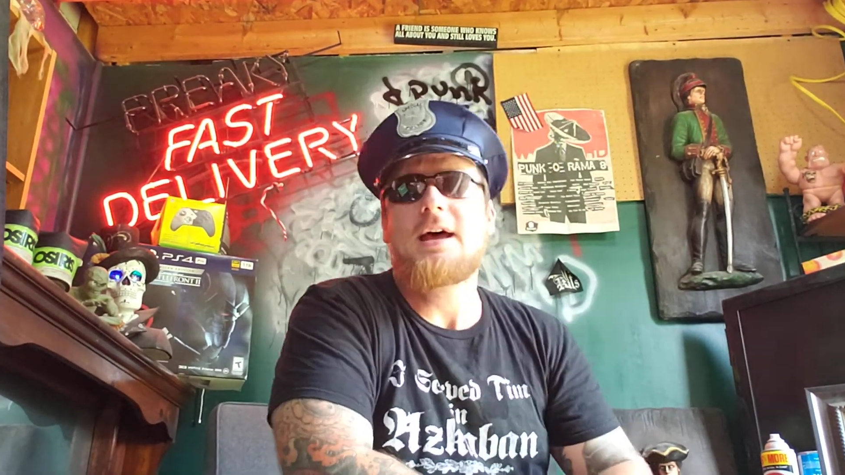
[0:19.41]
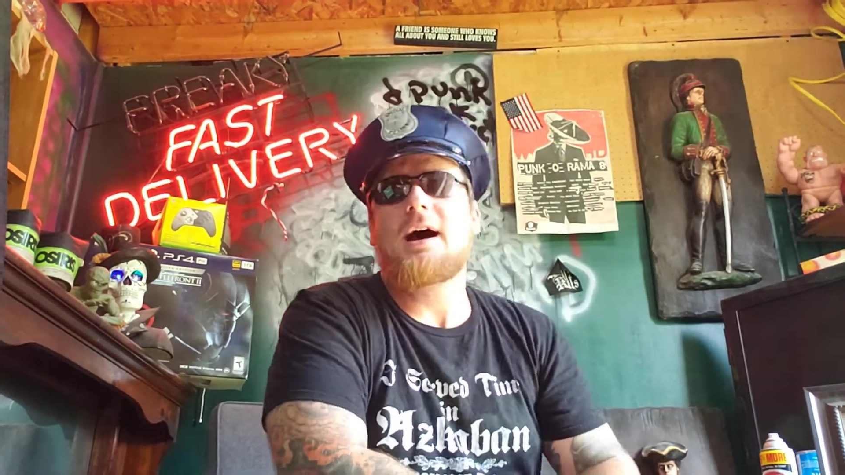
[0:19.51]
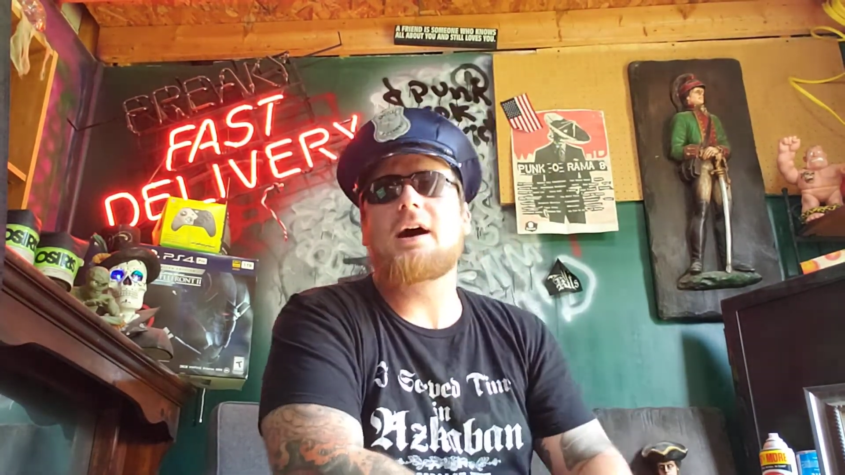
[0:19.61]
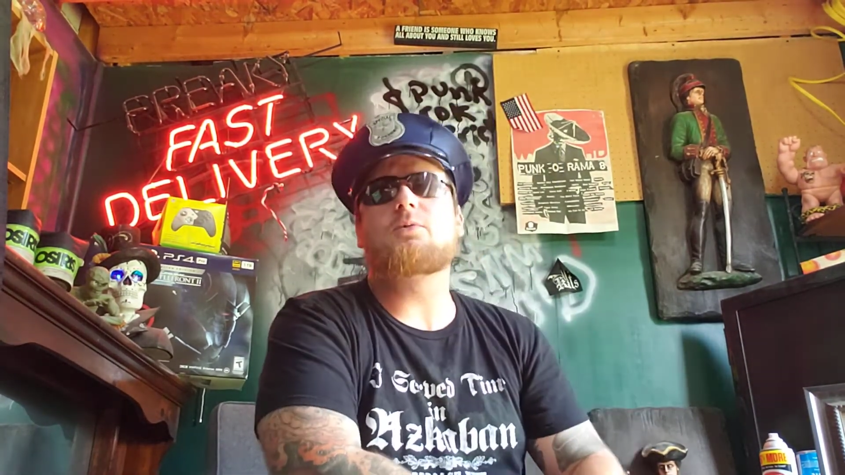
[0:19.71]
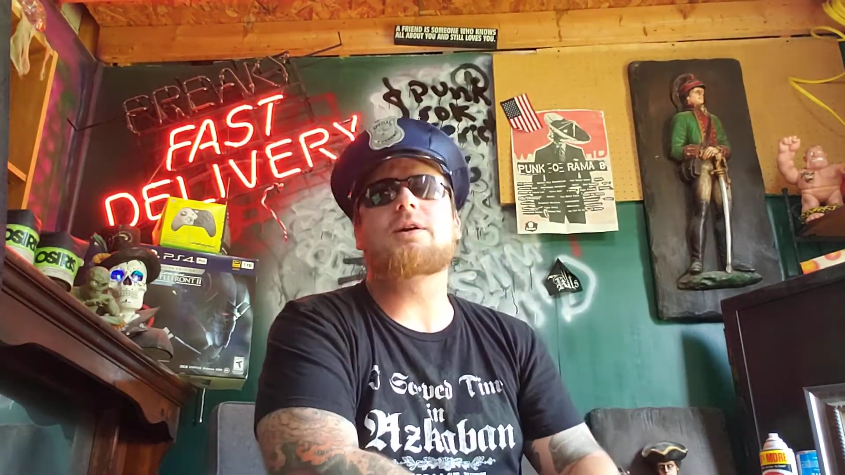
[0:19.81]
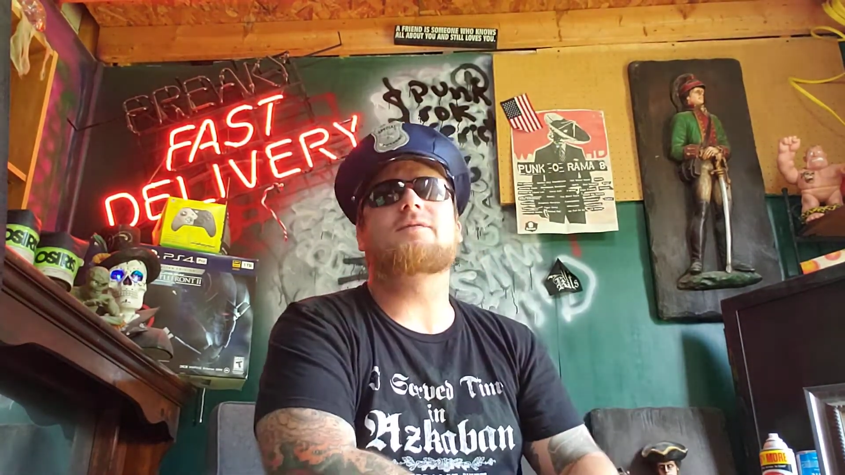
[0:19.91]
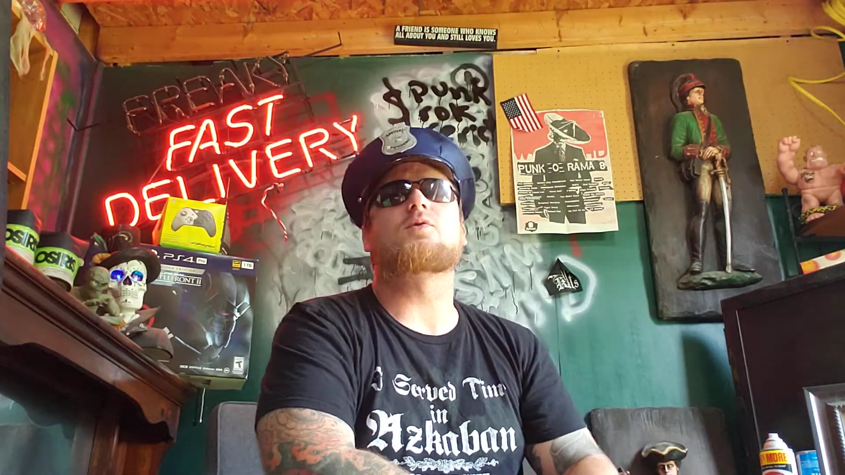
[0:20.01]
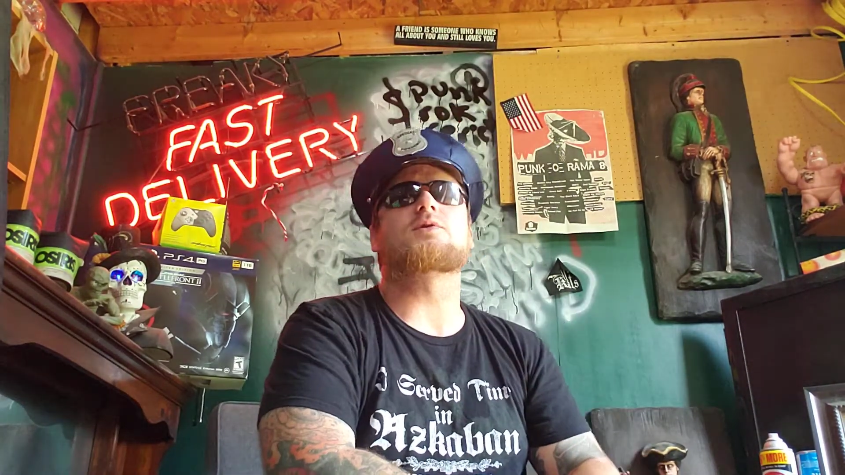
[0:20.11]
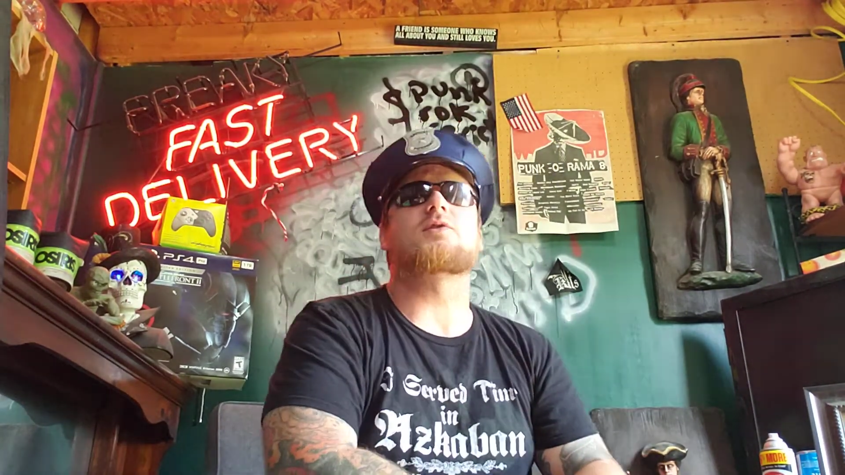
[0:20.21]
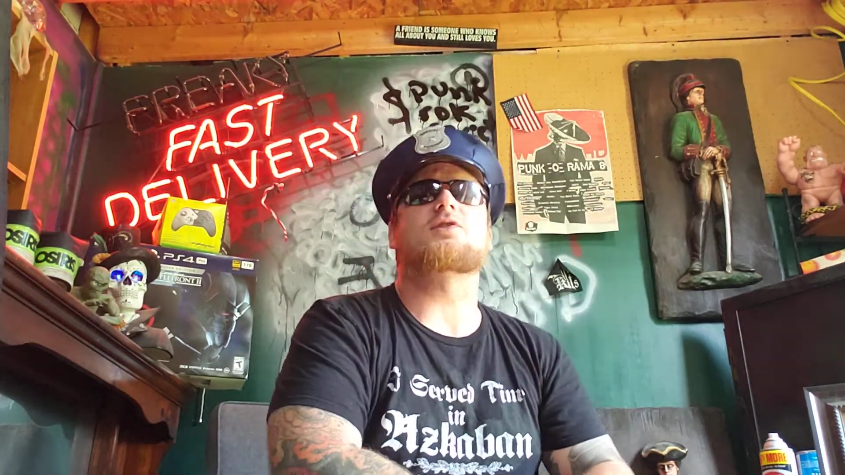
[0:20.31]
Uh, we, of
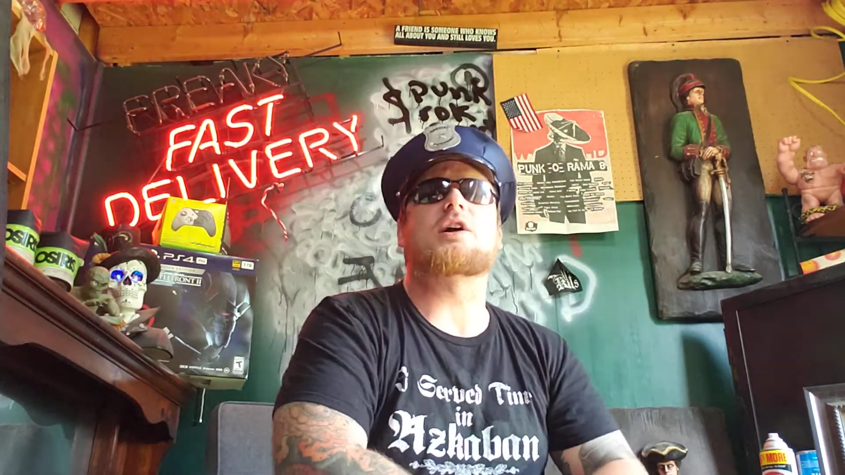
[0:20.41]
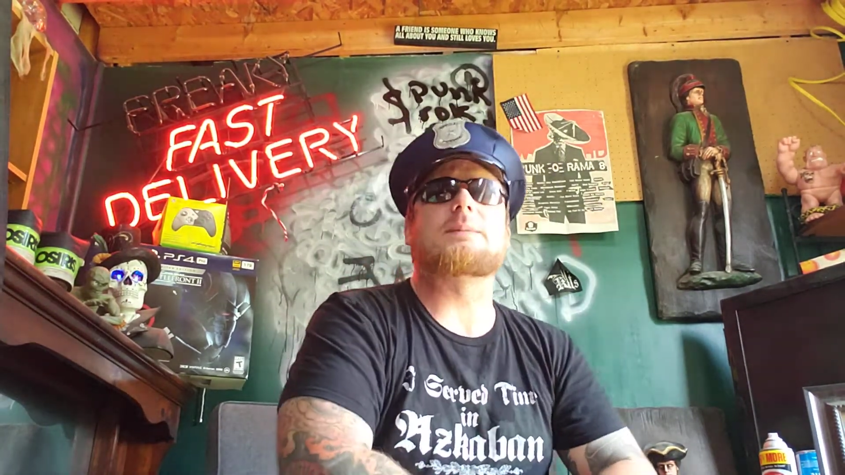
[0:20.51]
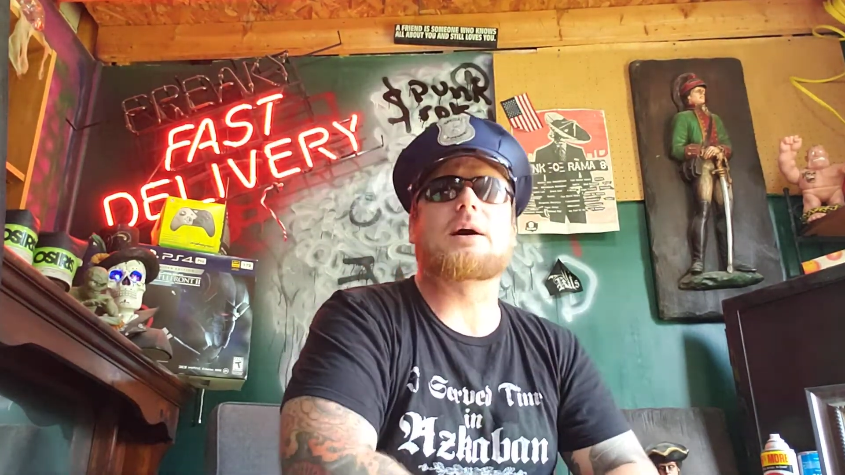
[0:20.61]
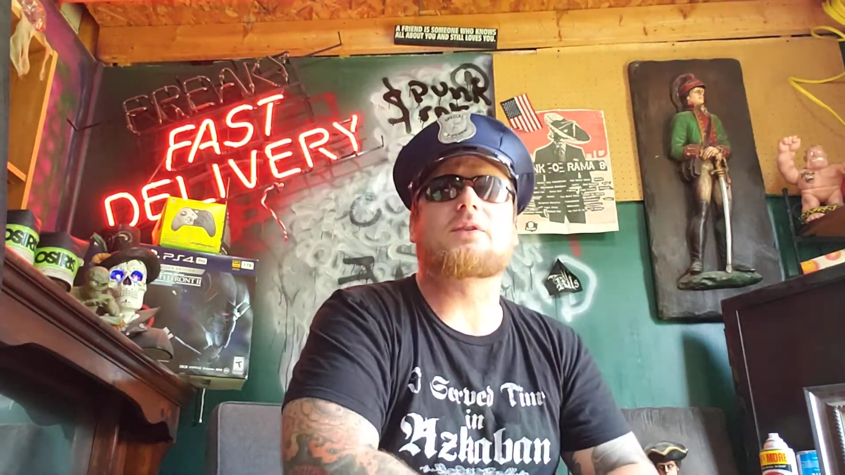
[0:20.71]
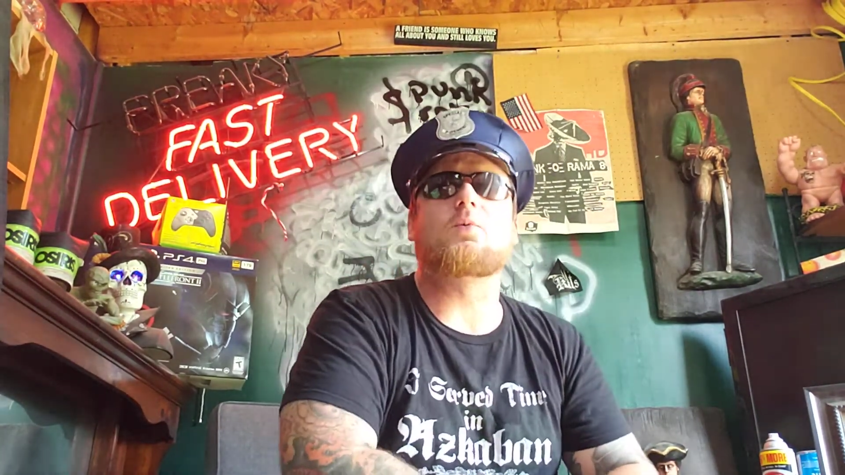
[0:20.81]
course, are talking about the